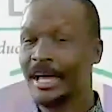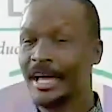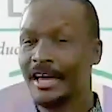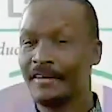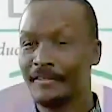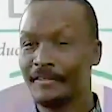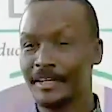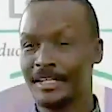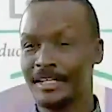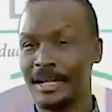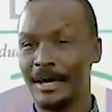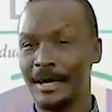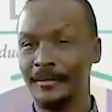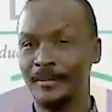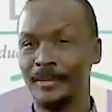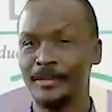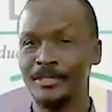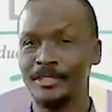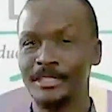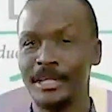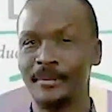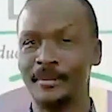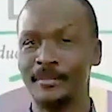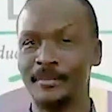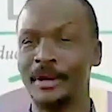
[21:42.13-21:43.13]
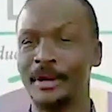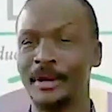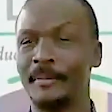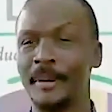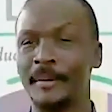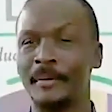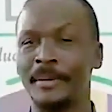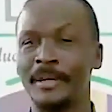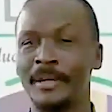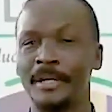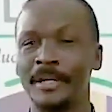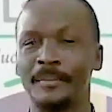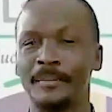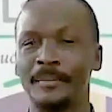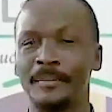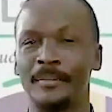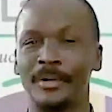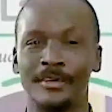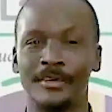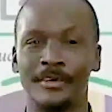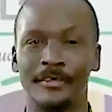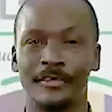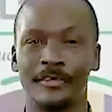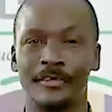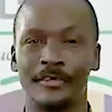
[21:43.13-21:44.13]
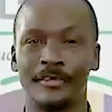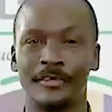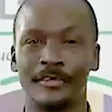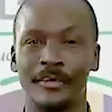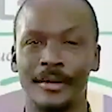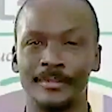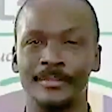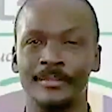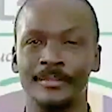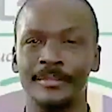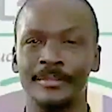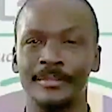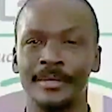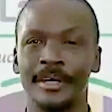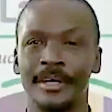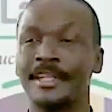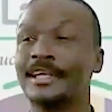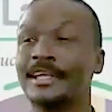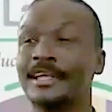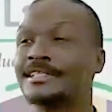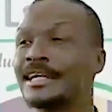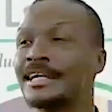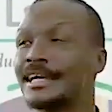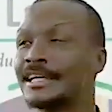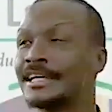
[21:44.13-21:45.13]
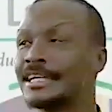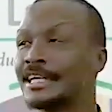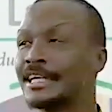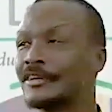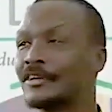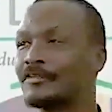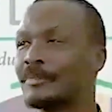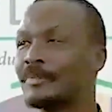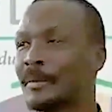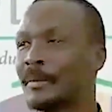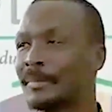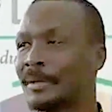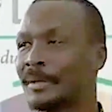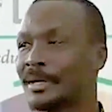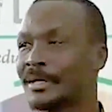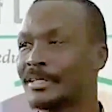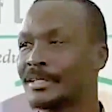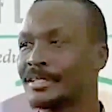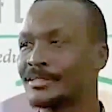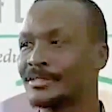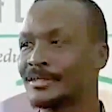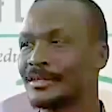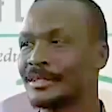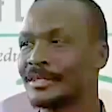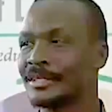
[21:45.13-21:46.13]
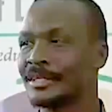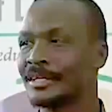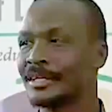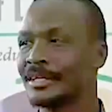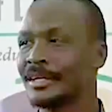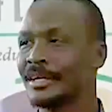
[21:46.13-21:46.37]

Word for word: every time you step on a public political forum. That is the idea of public reason.